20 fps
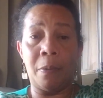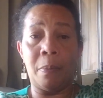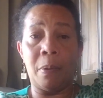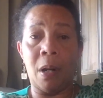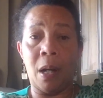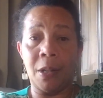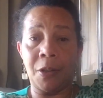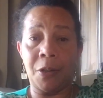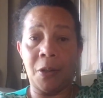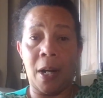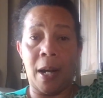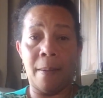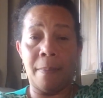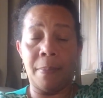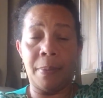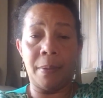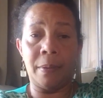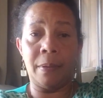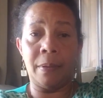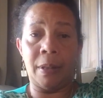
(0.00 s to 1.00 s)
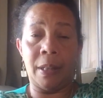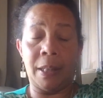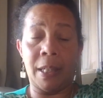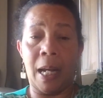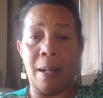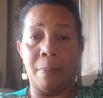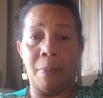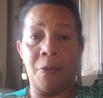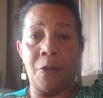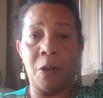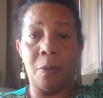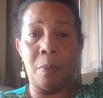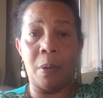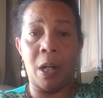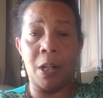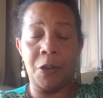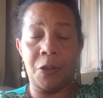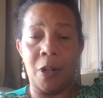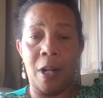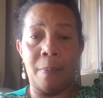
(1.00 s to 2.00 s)
bra strap, the top of your
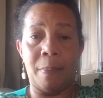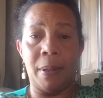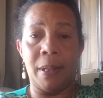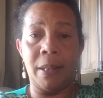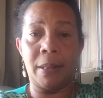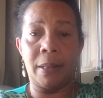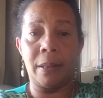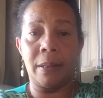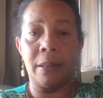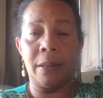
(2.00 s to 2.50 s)
bra strap is.